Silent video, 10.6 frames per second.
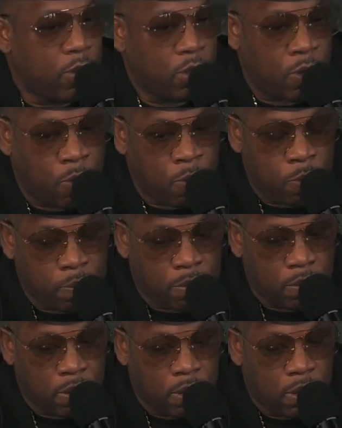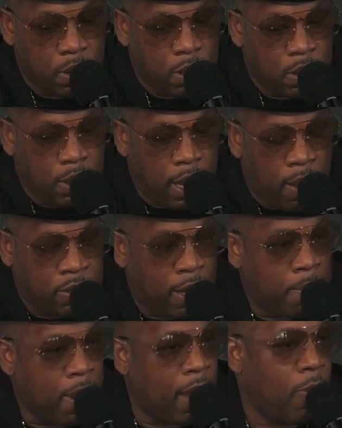So I was
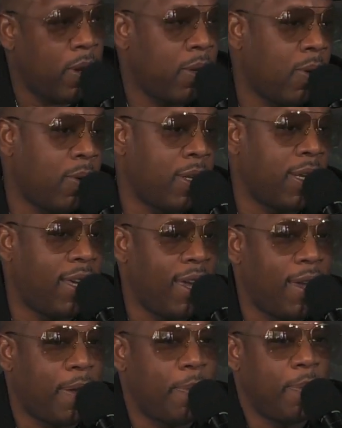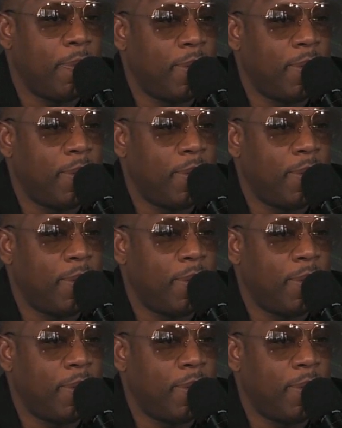like, Ma, I want to go to the camp.